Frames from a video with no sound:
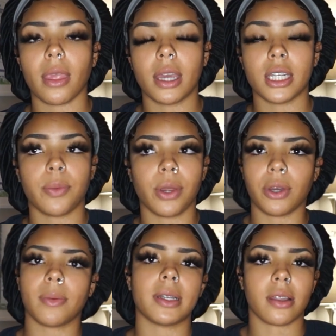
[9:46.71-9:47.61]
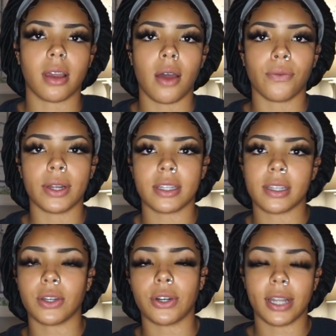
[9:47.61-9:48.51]
to bring with me to the conference
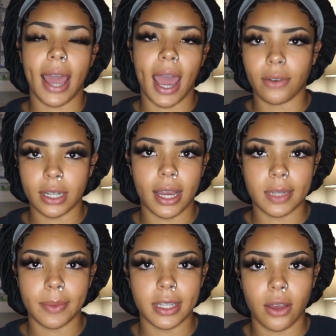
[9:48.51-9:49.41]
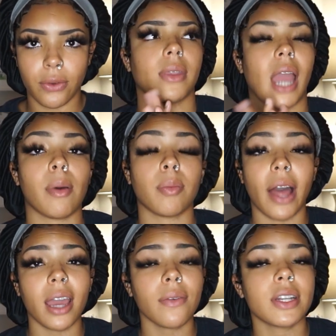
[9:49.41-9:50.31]
in order to advertise myself. I'm
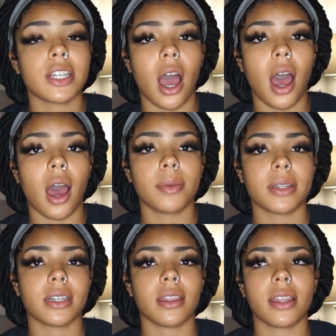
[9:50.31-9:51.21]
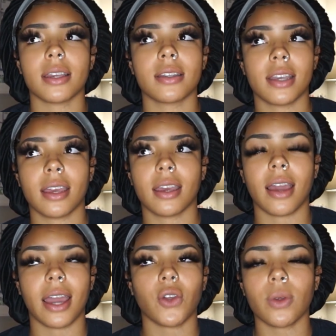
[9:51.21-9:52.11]
applying for jobs, nothing sticking.
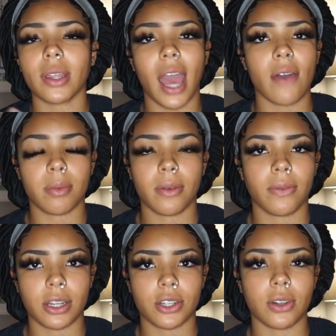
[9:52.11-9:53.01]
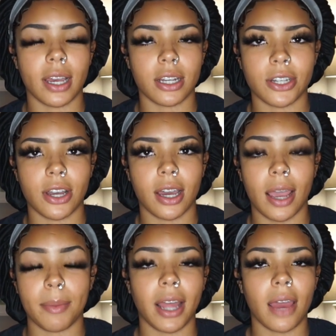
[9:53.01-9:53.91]
I don't really have a professional headshot. I
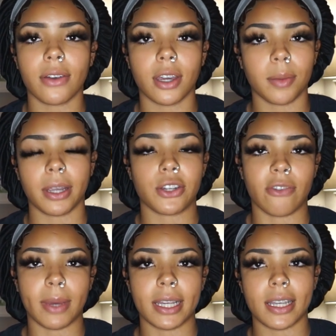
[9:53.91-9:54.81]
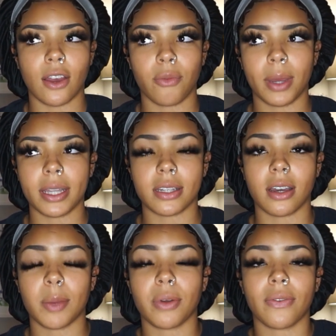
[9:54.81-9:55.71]
mean, I have a good picture of myself, but it's
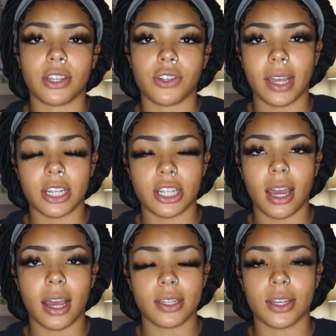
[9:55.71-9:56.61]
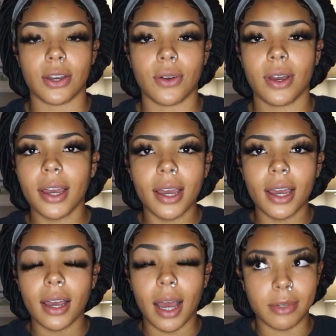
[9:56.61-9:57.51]
not a professional headshot. So
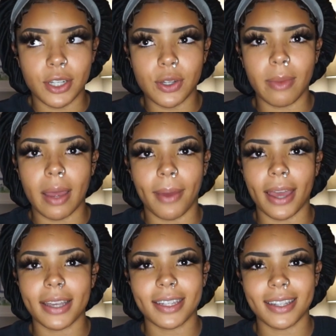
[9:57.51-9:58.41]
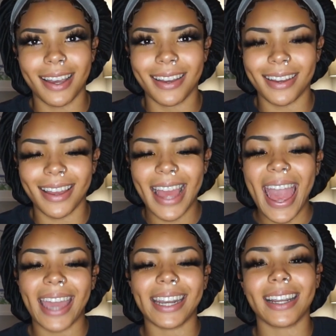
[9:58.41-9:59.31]
I'm just doing my best. and
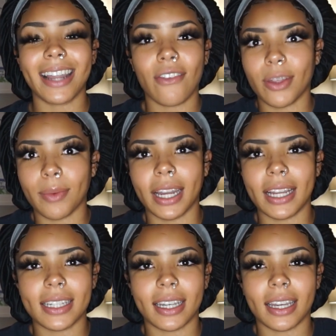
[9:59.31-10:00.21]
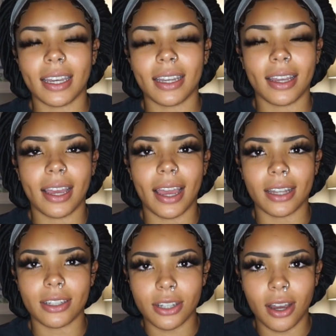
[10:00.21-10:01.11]
I didn't have the money to get a
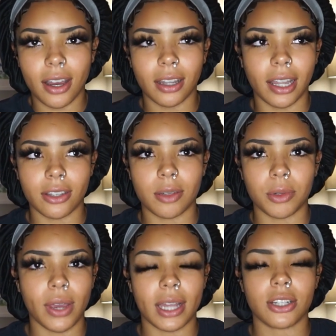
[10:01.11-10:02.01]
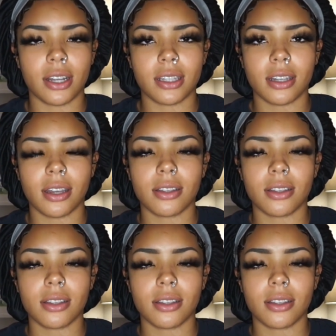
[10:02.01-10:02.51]
headshot, like some new headshots done.